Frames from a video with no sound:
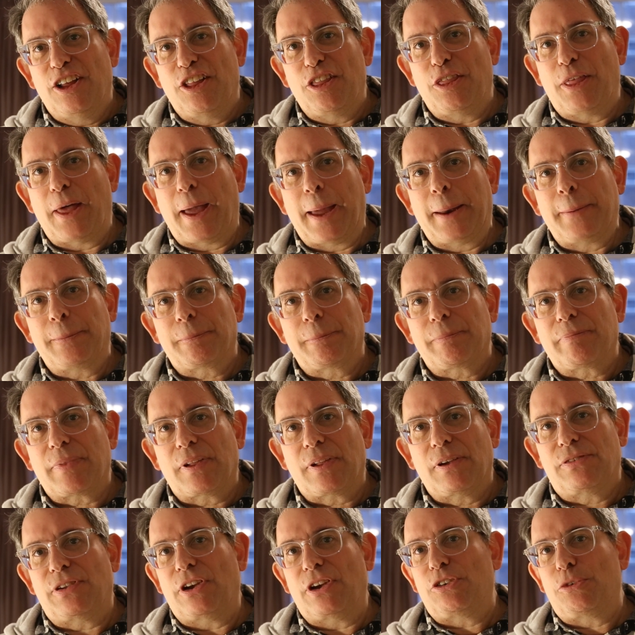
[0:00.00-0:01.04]
that
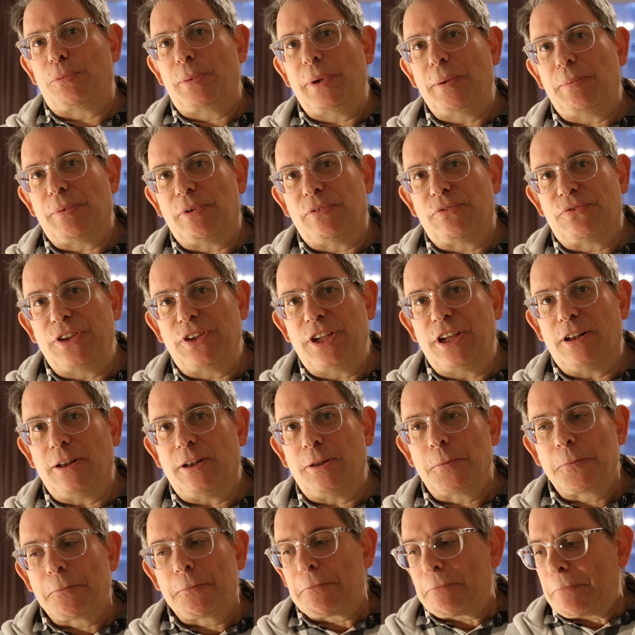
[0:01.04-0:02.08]
such people
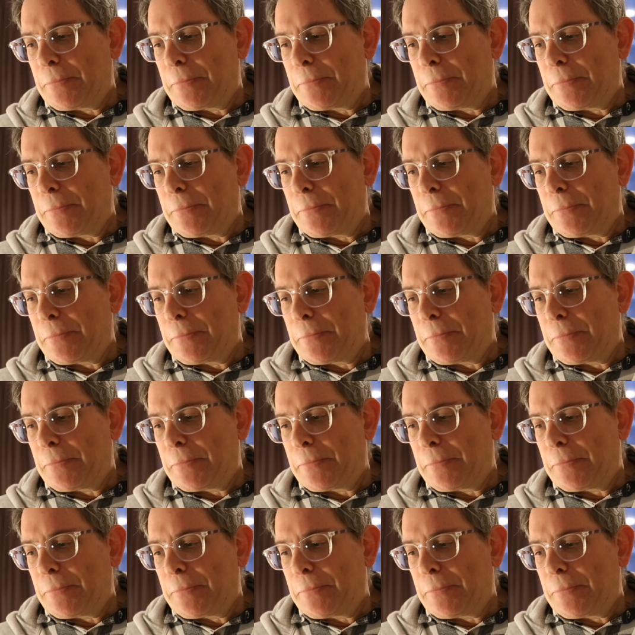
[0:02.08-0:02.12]
feel.